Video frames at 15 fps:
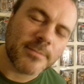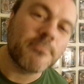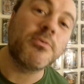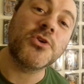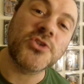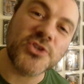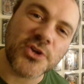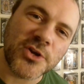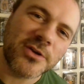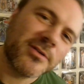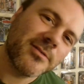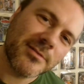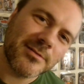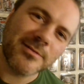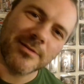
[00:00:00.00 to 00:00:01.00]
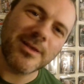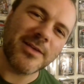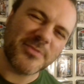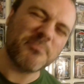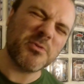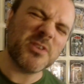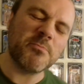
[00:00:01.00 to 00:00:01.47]
Pushed her.
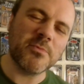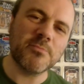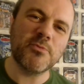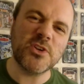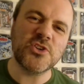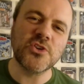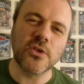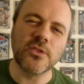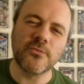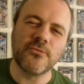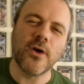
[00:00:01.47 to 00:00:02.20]
Pretty, pretty sure the